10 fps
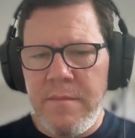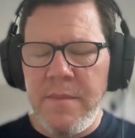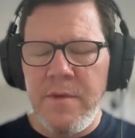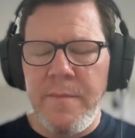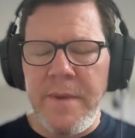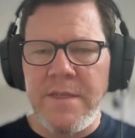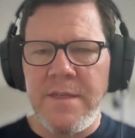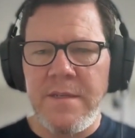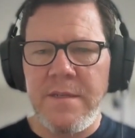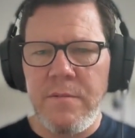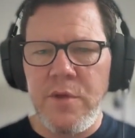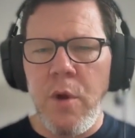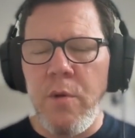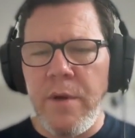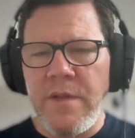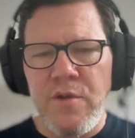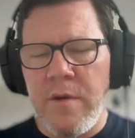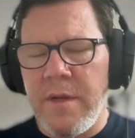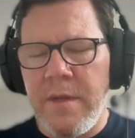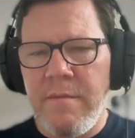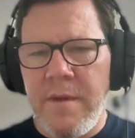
don't make sense to own internally,